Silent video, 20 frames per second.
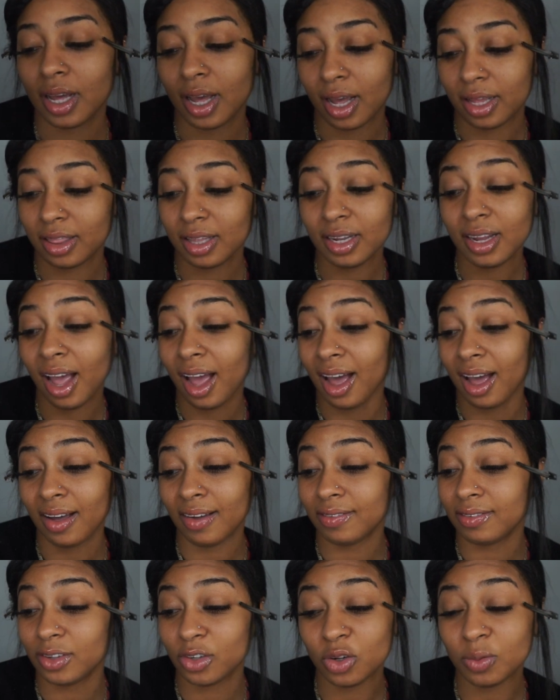I think I
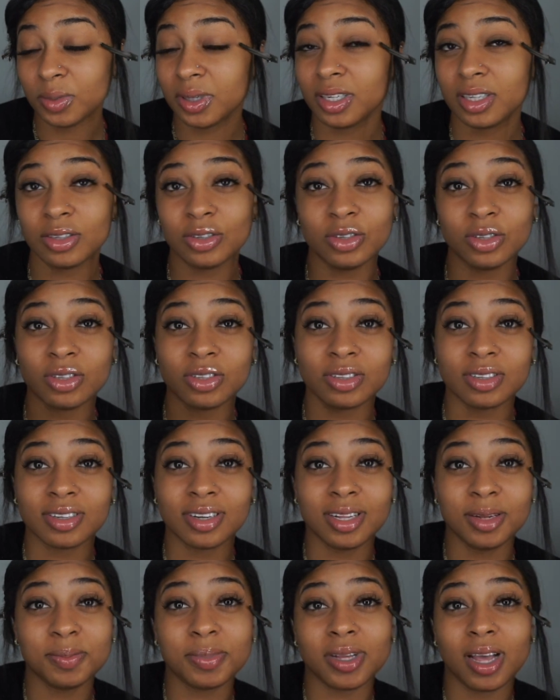have, you know how many of those
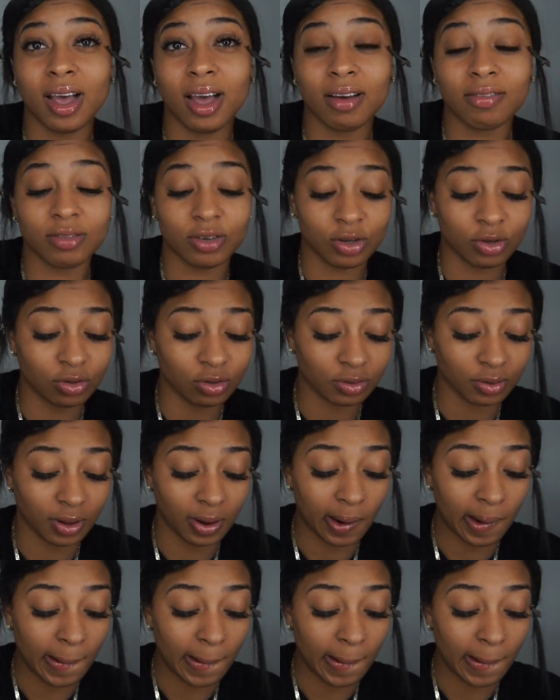clips I have now?